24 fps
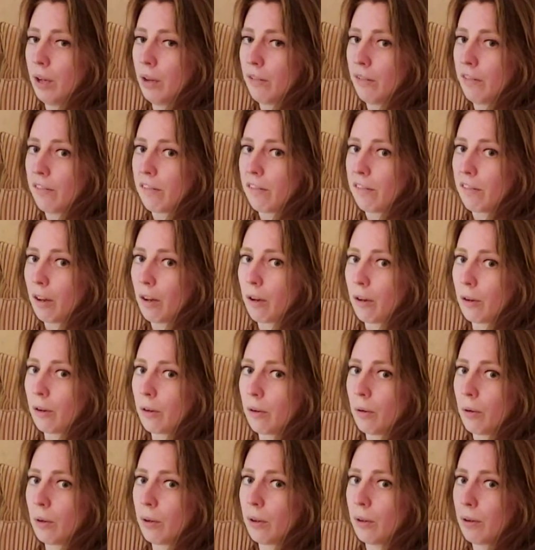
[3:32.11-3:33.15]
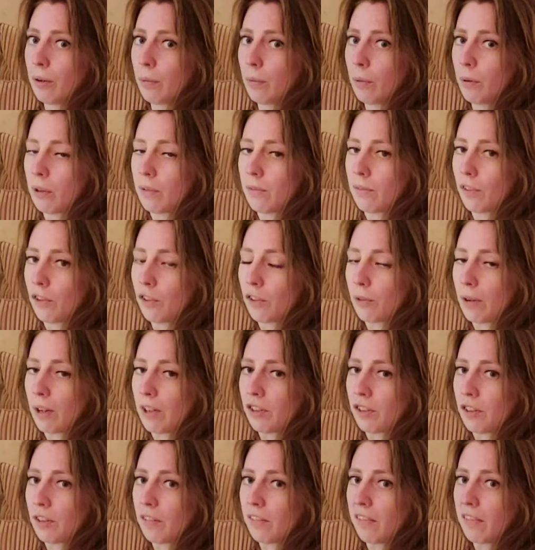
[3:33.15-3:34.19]
So one of the
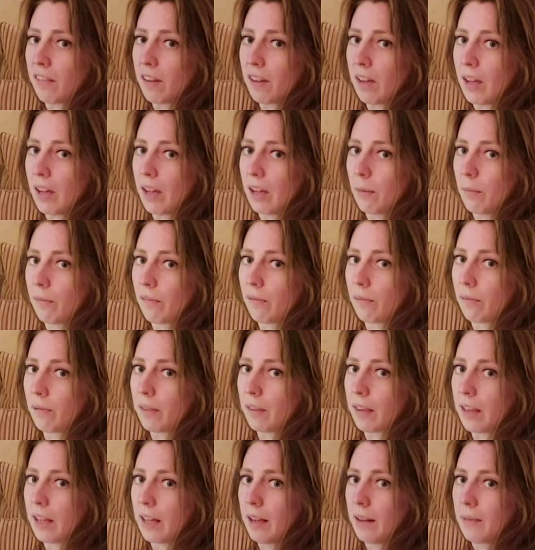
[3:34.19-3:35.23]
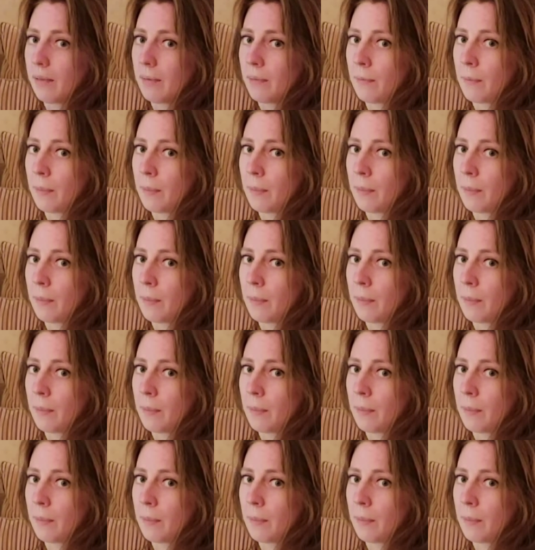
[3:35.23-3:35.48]
stretches that helps with that